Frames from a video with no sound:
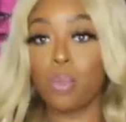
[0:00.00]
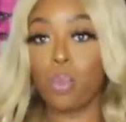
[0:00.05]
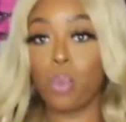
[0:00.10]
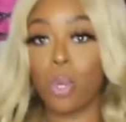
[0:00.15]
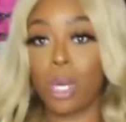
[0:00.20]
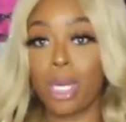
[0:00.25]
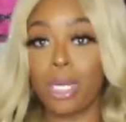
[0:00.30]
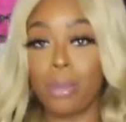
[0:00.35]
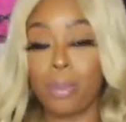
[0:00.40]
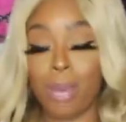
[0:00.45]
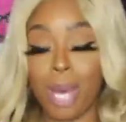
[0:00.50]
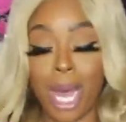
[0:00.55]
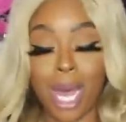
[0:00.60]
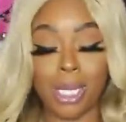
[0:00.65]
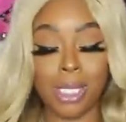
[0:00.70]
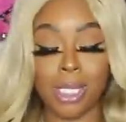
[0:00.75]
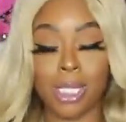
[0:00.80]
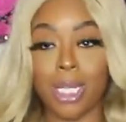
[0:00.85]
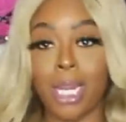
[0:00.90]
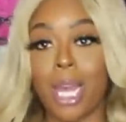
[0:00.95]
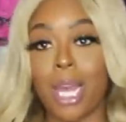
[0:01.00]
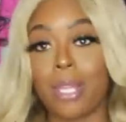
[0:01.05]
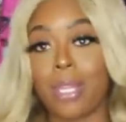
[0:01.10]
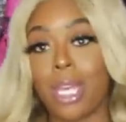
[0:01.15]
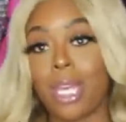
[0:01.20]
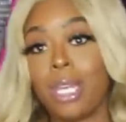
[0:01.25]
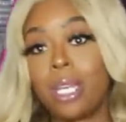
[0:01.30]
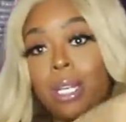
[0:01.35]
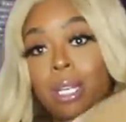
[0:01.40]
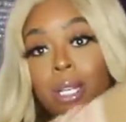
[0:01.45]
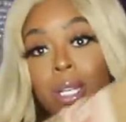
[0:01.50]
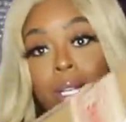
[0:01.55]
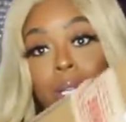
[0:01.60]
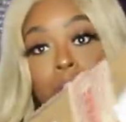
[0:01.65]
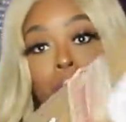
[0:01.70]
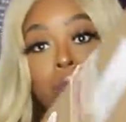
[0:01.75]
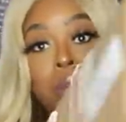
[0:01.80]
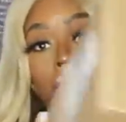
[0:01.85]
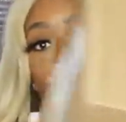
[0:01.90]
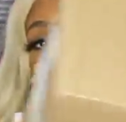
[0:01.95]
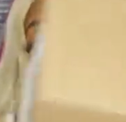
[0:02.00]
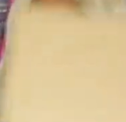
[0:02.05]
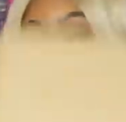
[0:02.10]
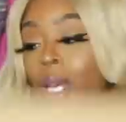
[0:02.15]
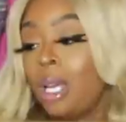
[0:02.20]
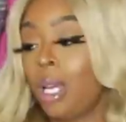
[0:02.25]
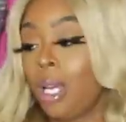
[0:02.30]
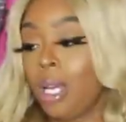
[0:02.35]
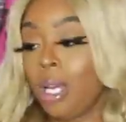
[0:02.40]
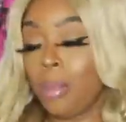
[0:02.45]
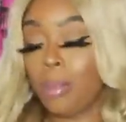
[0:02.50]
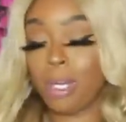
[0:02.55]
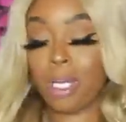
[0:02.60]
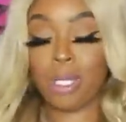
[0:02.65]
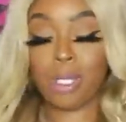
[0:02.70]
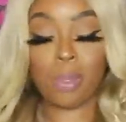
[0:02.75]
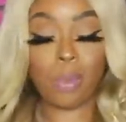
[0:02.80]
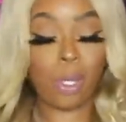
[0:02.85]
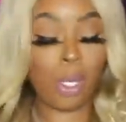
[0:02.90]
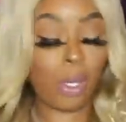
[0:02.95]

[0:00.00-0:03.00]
one box and how they come um, because we